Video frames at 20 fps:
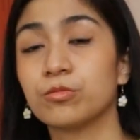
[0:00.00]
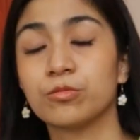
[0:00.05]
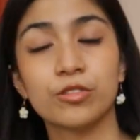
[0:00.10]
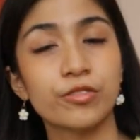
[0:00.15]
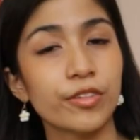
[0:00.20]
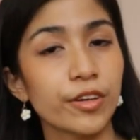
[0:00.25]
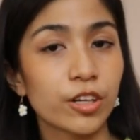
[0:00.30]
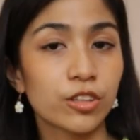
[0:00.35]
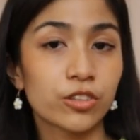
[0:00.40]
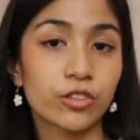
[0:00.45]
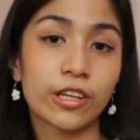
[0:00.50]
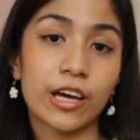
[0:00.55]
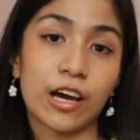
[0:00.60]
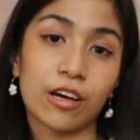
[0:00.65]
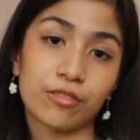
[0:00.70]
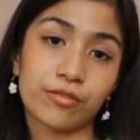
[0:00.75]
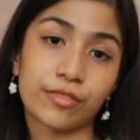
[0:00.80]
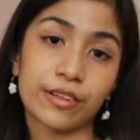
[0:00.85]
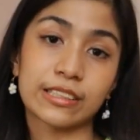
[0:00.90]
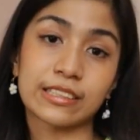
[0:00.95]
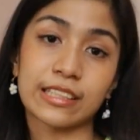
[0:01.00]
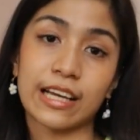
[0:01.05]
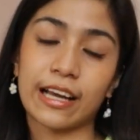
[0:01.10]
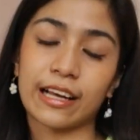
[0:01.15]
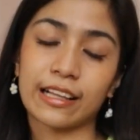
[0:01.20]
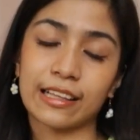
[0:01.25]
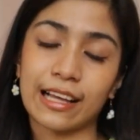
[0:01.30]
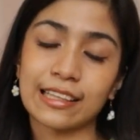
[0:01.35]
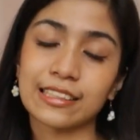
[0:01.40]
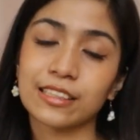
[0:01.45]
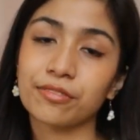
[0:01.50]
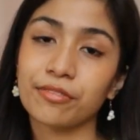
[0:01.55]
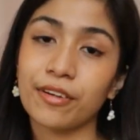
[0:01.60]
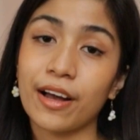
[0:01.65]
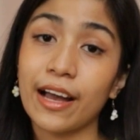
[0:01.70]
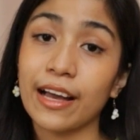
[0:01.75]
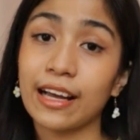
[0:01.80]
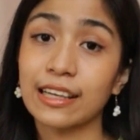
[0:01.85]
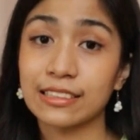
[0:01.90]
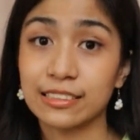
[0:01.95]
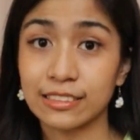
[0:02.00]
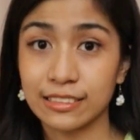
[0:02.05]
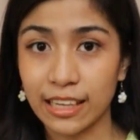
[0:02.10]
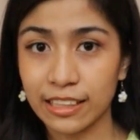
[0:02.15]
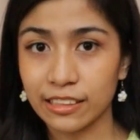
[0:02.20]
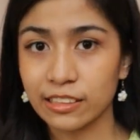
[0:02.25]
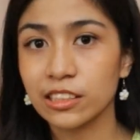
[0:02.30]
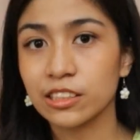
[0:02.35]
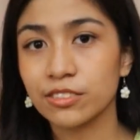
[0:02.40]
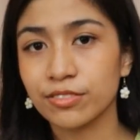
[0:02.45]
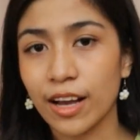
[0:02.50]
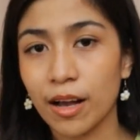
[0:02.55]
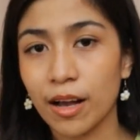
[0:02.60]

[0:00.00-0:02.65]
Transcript: Moving on to the outfits I classify as 90s